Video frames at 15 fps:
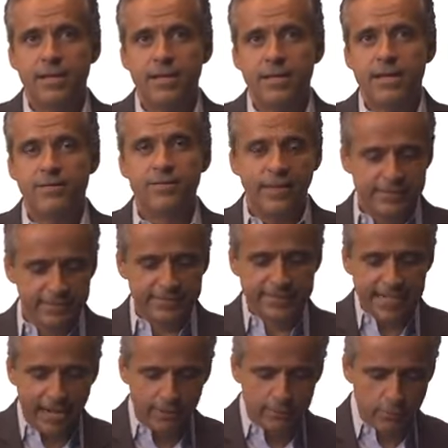If the
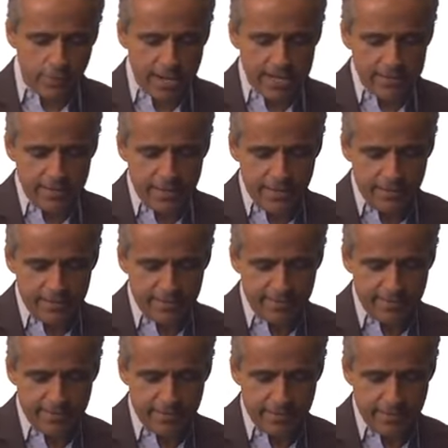discount rate is
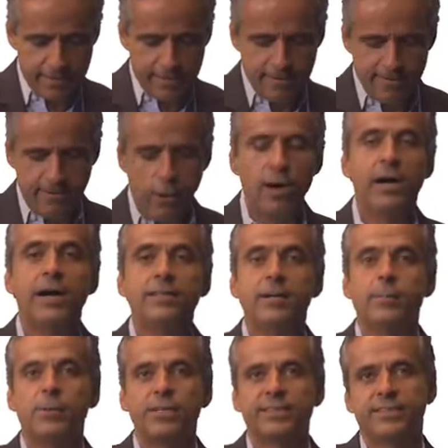
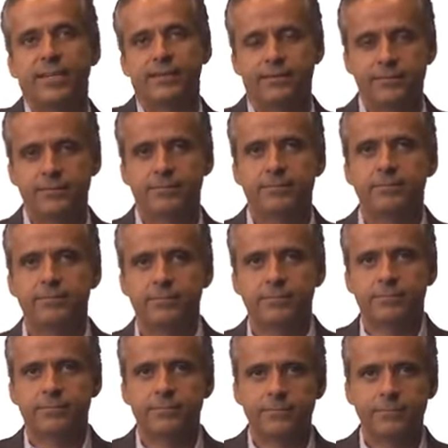400%,
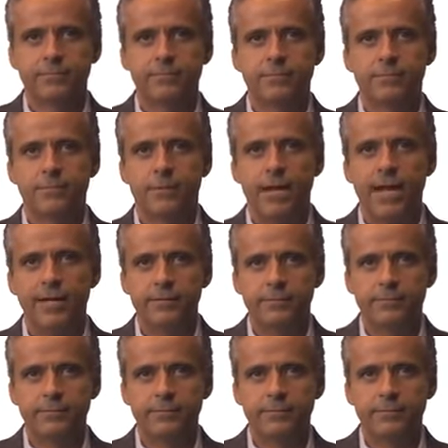right?